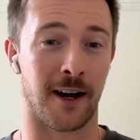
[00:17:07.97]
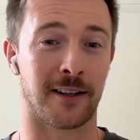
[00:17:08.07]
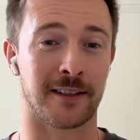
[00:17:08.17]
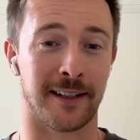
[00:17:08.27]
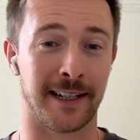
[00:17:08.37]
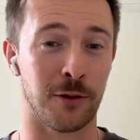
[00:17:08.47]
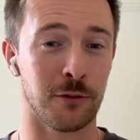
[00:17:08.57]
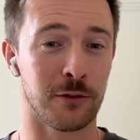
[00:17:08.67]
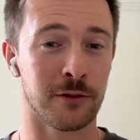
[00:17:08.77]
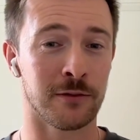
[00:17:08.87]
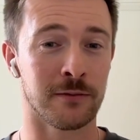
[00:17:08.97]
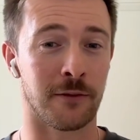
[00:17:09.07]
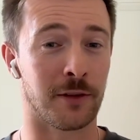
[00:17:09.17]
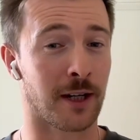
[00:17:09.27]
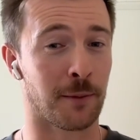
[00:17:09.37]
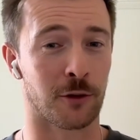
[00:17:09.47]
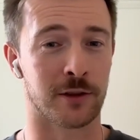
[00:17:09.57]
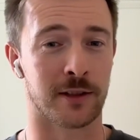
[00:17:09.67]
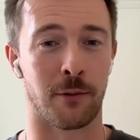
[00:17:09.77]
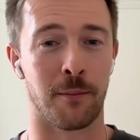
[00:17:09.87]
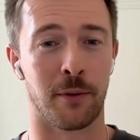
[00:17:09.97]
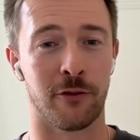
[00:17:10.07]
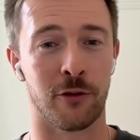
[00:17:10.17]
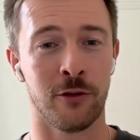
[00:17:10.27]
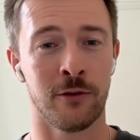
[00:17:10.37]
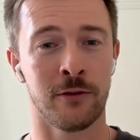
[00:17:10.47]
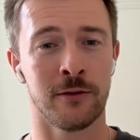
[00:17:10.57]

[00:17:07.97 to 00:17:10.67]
ducks and eagles. Have you come across that one before?